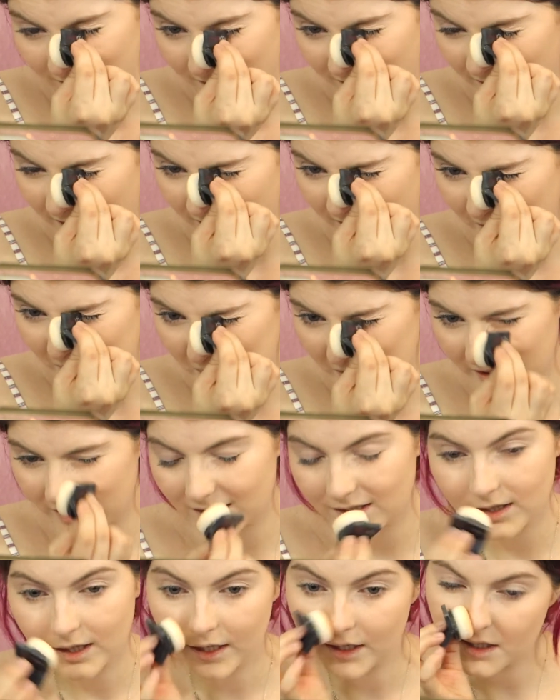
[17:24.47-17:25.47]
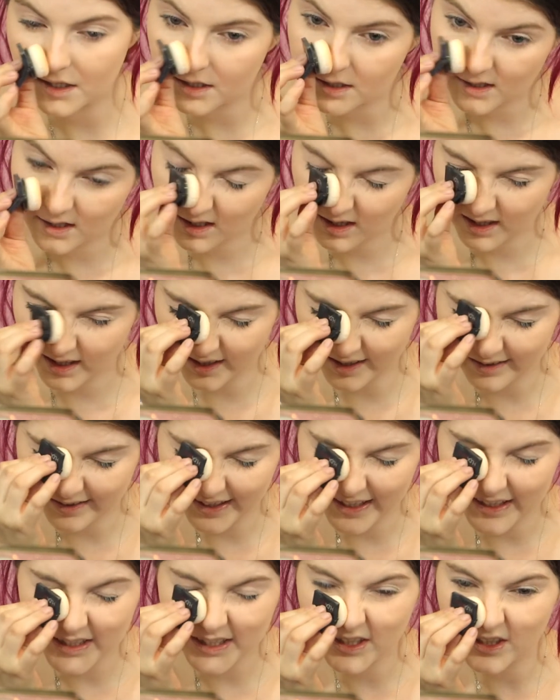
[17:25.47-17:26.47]
To get a precise, like,
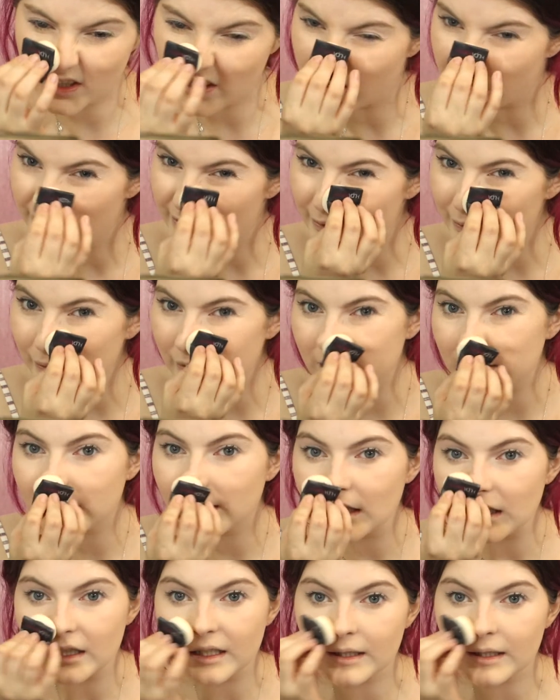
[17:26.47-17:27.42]
around your nose.